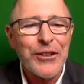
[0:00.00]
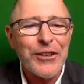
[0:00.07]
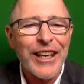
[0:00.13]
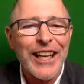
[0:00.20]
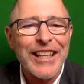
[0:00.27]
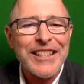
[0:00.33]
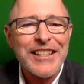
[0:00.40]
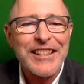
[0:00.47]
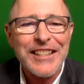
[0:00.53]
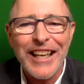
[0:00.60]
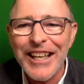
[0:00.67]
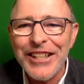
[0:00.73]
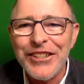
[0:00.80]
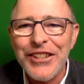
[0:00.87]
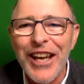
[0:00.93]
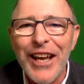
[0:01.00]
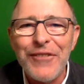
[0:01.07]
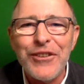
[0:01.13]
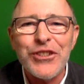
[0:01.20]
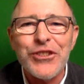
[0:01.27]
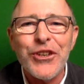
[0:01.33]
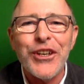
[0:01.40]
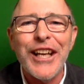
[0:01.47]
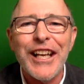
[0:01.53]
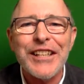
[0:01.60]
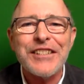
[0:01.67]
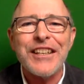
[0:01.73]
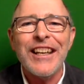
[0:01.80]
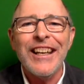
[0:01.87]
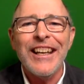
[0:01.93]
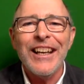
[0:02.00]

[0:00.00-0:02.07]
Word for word: and it's exciting to have you joining us